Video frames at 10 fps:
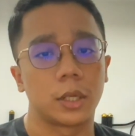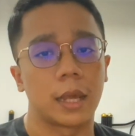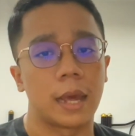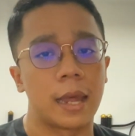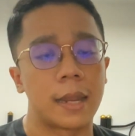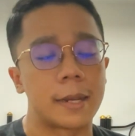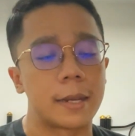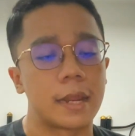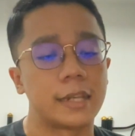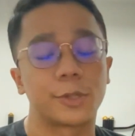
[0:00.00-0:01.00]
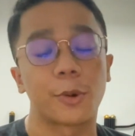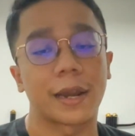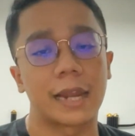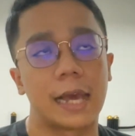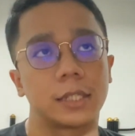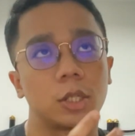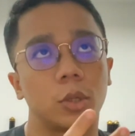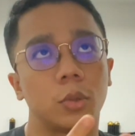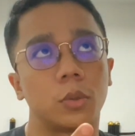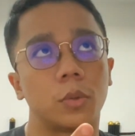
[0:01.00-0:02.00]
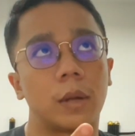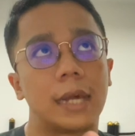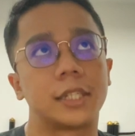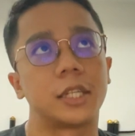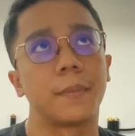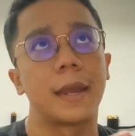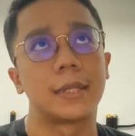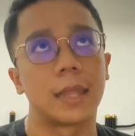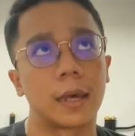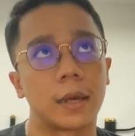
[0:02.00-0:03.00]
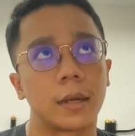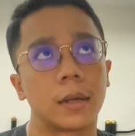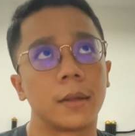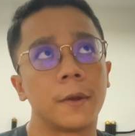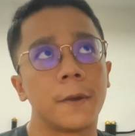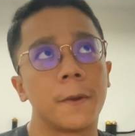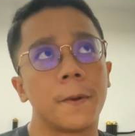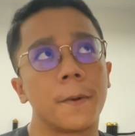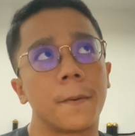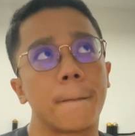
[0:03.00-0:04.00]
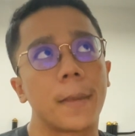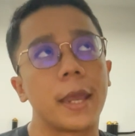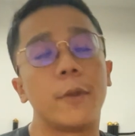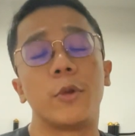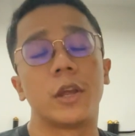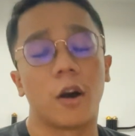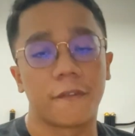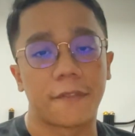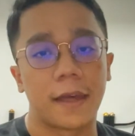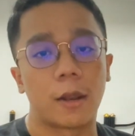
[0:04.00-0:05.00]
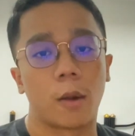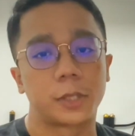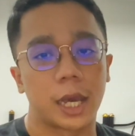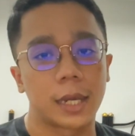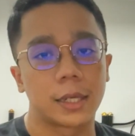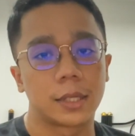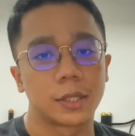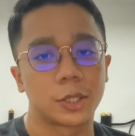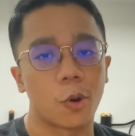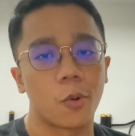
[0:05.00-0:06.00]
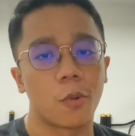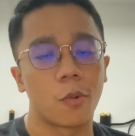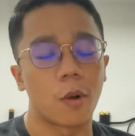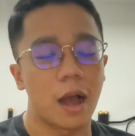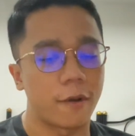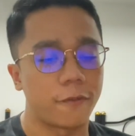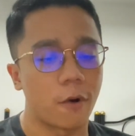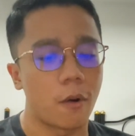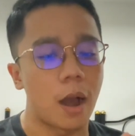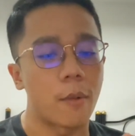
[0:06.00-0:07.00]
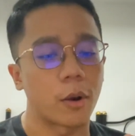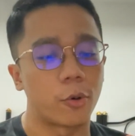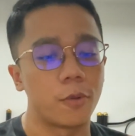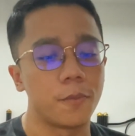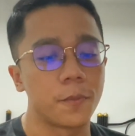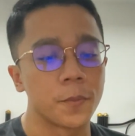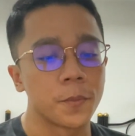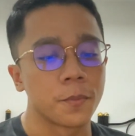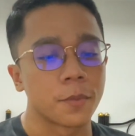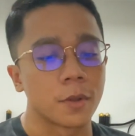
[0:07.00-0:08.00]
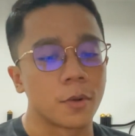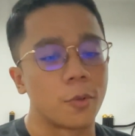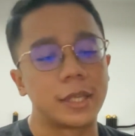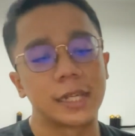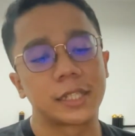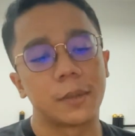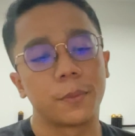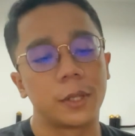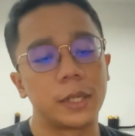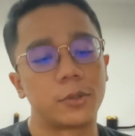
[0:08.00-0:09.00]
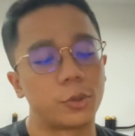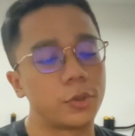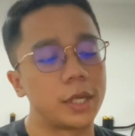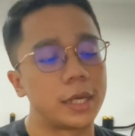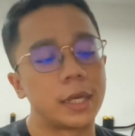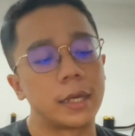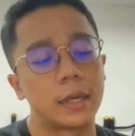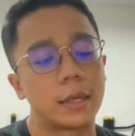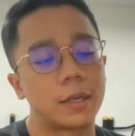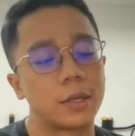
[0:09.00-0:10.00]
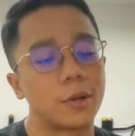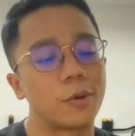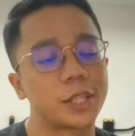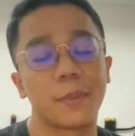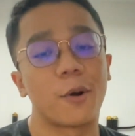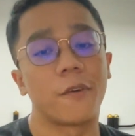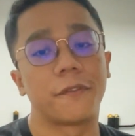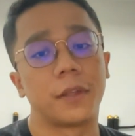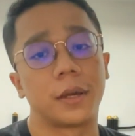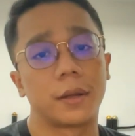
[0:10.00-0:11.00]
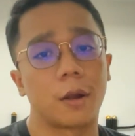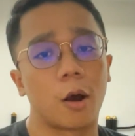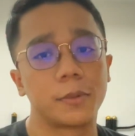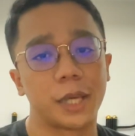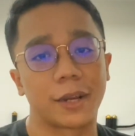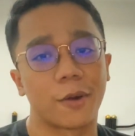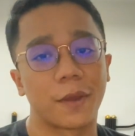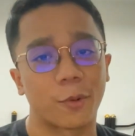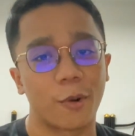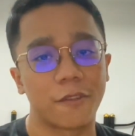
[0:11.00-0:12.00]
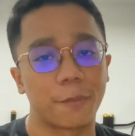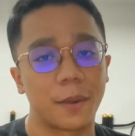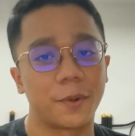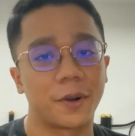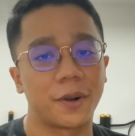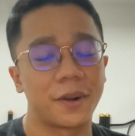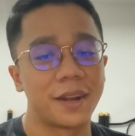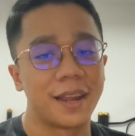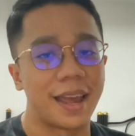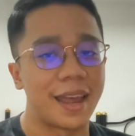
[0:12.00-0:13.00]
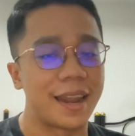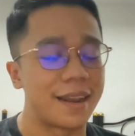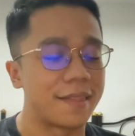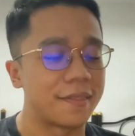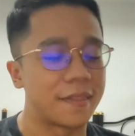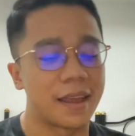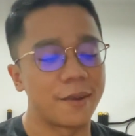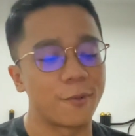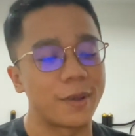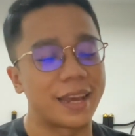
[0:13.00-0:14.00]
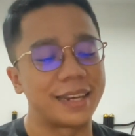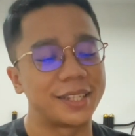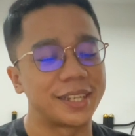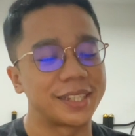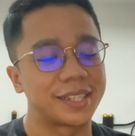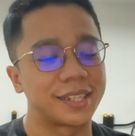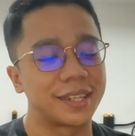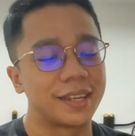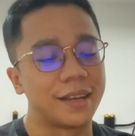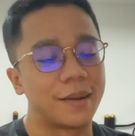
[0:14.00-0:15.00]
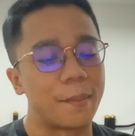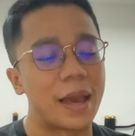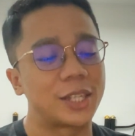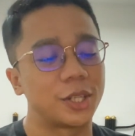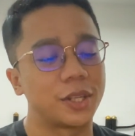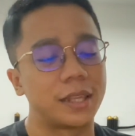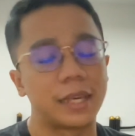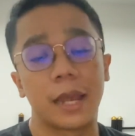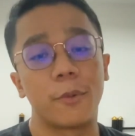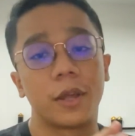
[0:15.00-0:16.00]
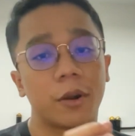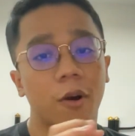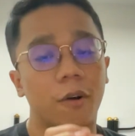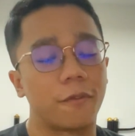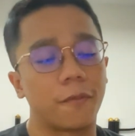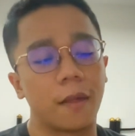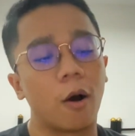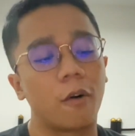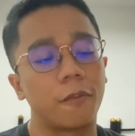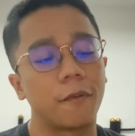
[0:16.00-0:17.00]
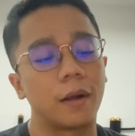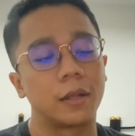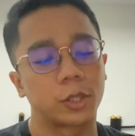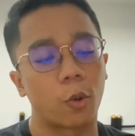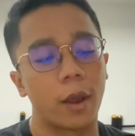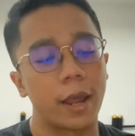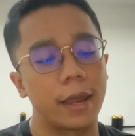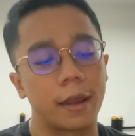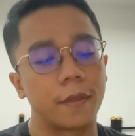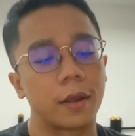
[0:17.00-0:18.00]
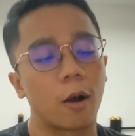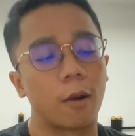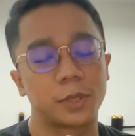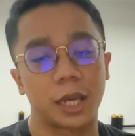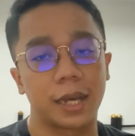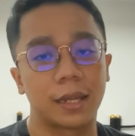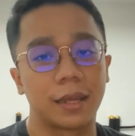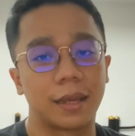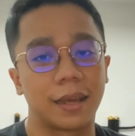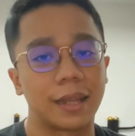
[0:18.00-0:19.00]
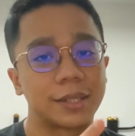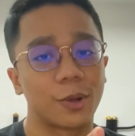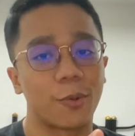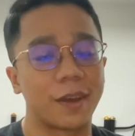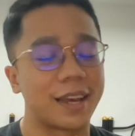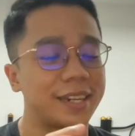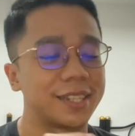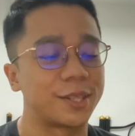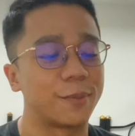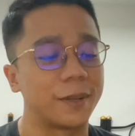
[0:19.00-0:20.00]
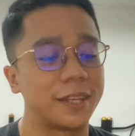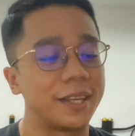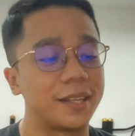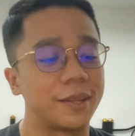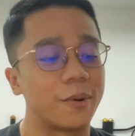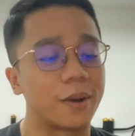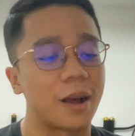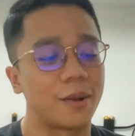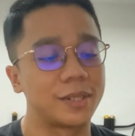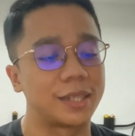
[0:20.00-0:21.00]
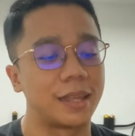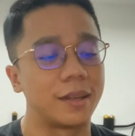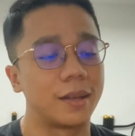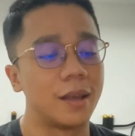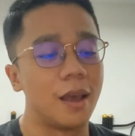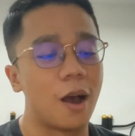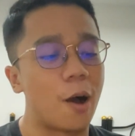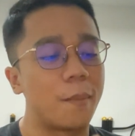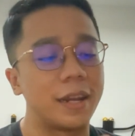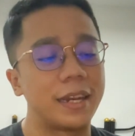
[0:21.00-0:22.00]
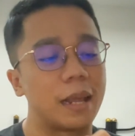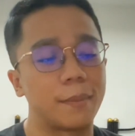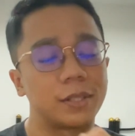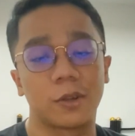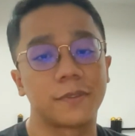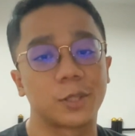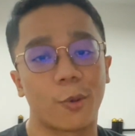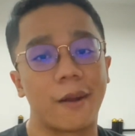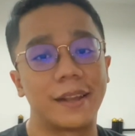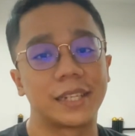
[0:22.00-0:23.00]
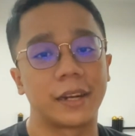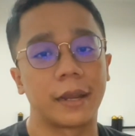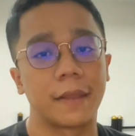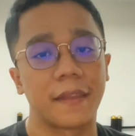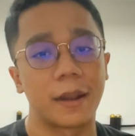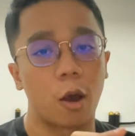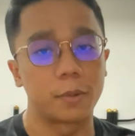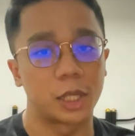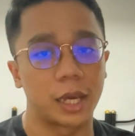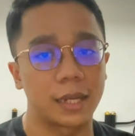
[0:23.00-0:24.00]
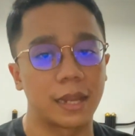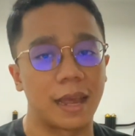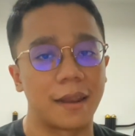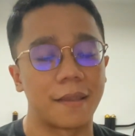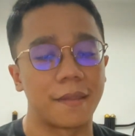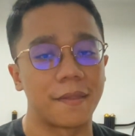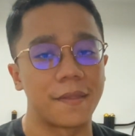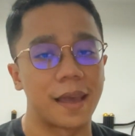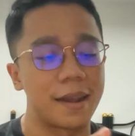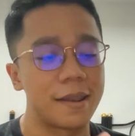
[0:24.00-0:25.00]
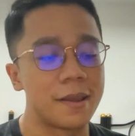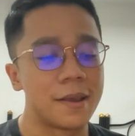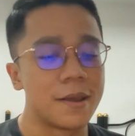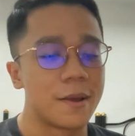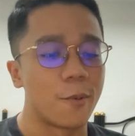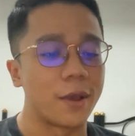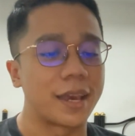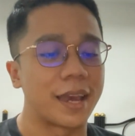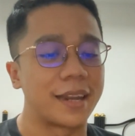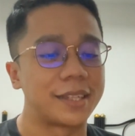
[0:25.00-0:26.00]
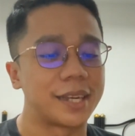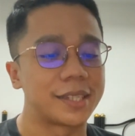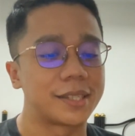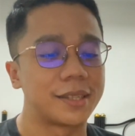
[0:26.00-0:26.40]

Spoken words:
and instruct us to estimate the area of that object. So for our group, we just simply drew the shape of the object on the graph paper, and then we can just measure the area of a square in the object. And so we can just simply count the how many numbers of squares are in that object, and then we can just